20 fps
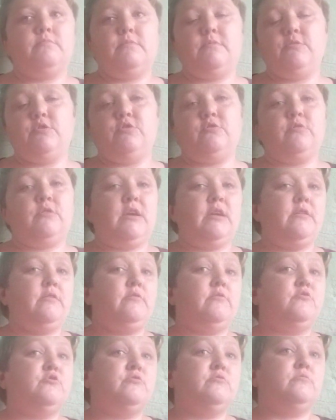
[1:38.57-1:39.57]
you
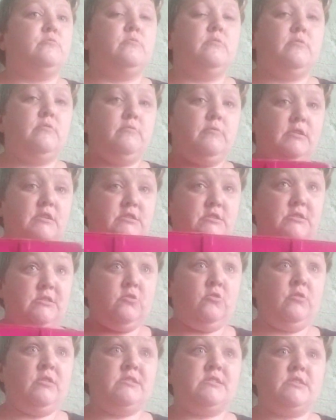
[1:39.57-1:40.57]
can do as
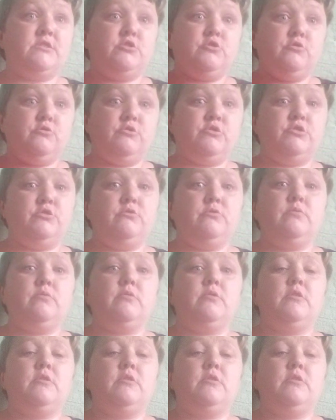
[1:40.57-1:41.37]
long as it suits you